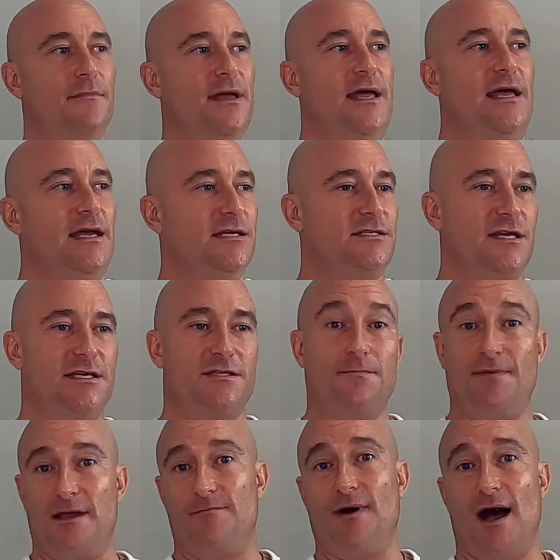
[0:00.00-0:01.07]
is a
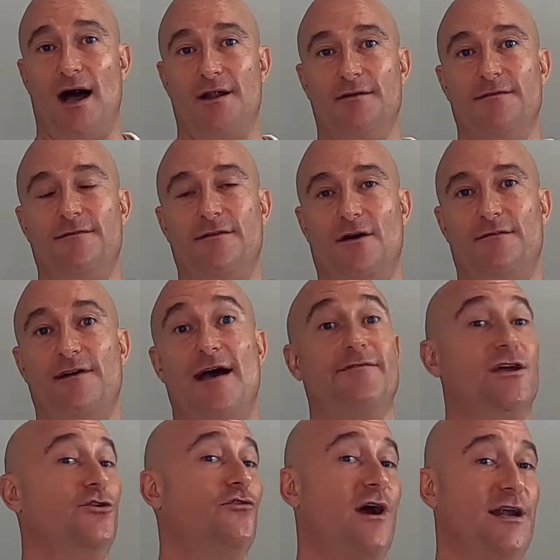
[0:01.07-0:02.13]
big part of
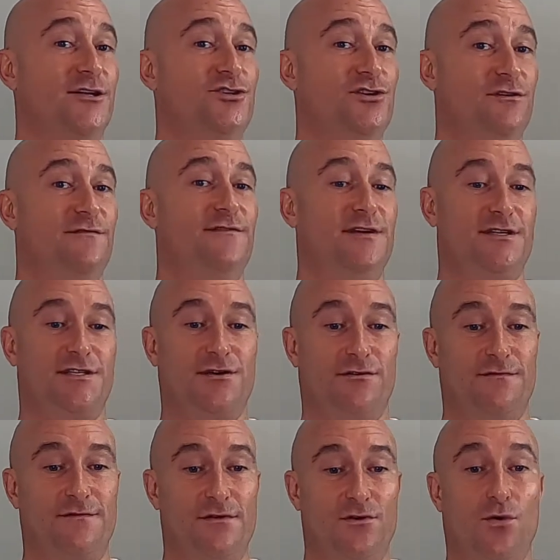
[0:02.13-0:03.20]
having gratitude for
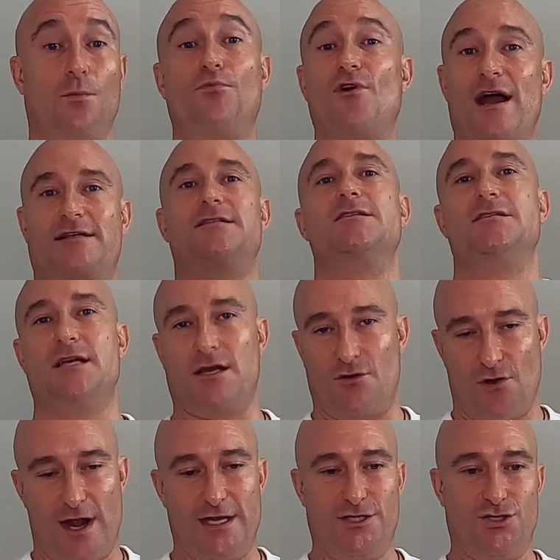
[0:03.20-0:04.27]
yourself, or practicing
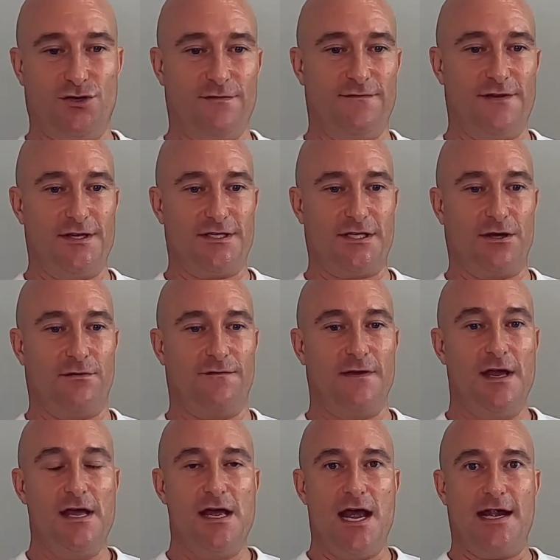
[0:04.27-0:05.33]
gratitude for yourself.
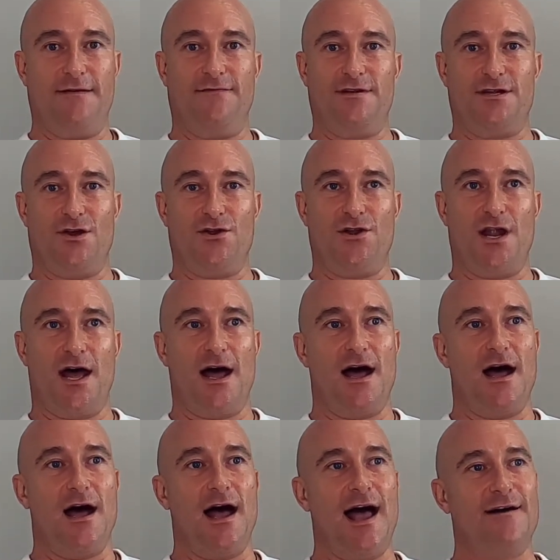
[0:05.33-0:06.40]
And if you don't
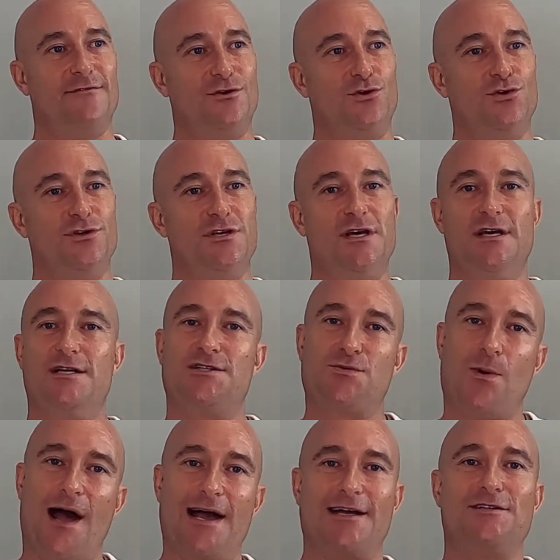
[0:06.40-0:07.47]
have a good
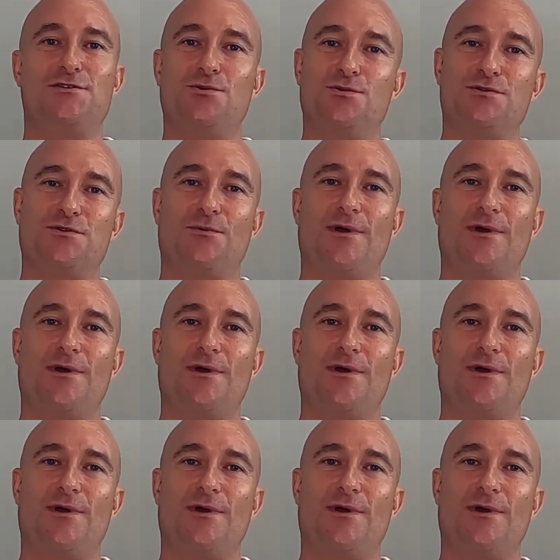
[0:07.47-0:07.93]
swag of tools